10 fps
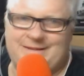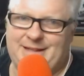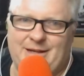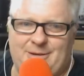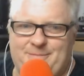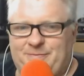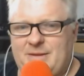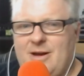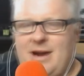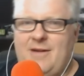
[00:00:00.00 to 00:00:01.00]
know.
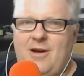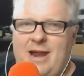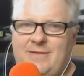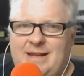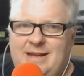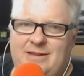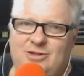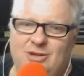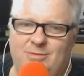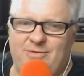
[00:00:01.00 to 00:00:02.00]
I'd have to get another
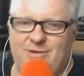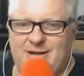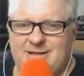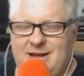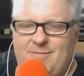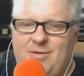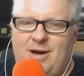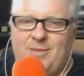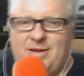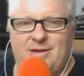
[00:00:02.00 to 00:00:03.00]
job before I can start
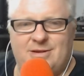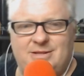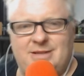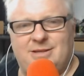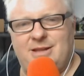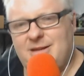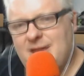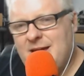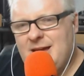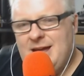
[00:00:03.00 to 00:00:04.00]
buying one of those things, I think.
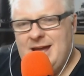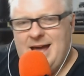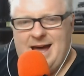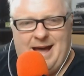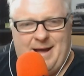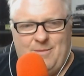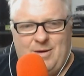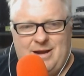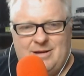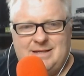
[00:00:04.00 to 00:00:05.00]

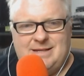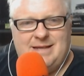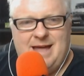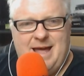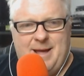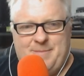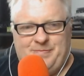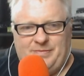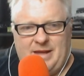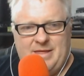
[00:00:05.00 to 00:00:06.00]
What else is there?
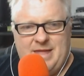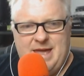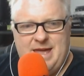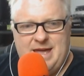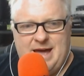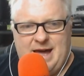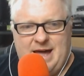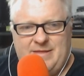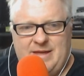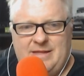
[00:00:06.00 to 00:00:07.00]
The
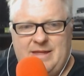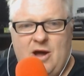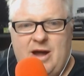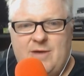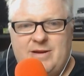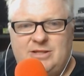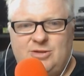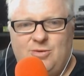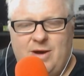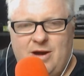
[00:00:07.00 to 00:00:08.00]
iOS
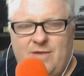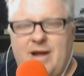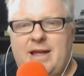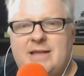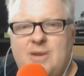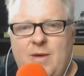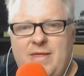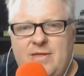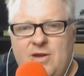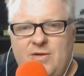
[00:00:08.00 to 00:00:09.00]
12. Okay, so
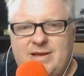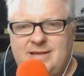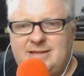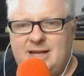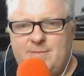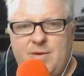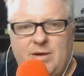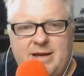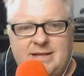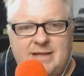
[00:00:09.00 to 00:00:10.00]
when all these things going to be
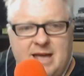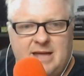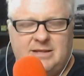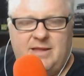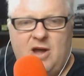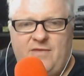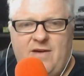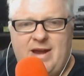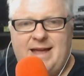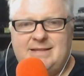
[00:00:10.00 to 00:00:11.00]
released? So the
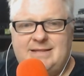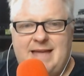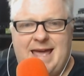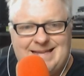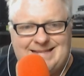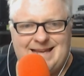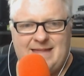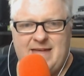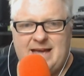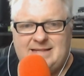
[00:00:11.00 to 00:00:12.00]
iPhone XS
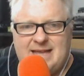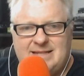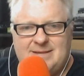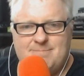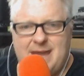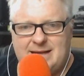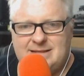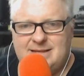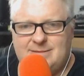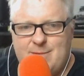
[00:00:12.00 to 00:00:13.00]
and the XS Max
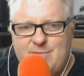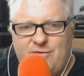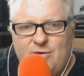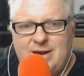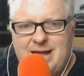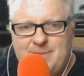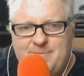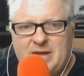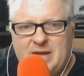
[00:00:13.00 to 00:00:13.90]
September 14